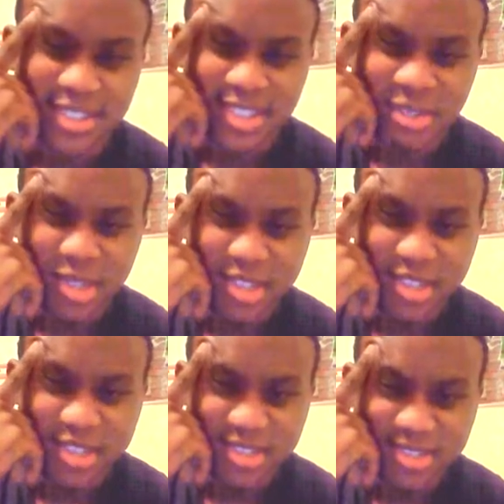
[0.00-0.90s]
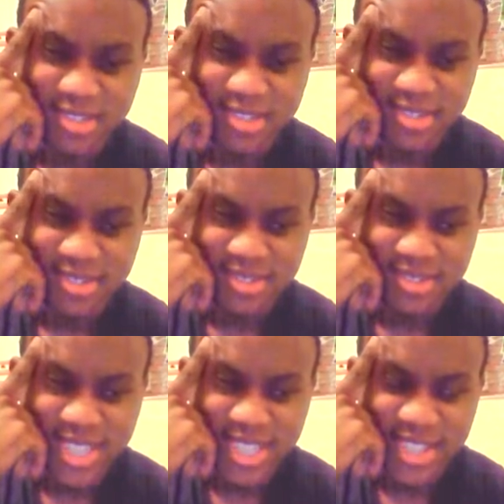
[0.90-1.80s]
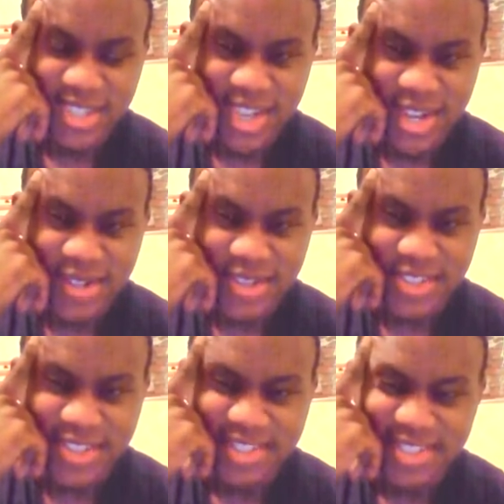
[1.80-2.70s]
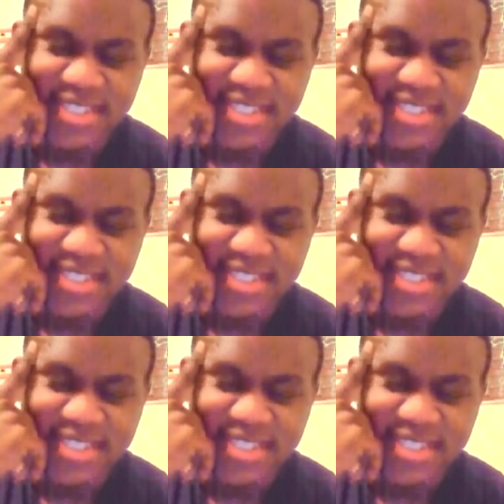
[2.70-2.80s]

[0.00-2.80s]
you mean at your house?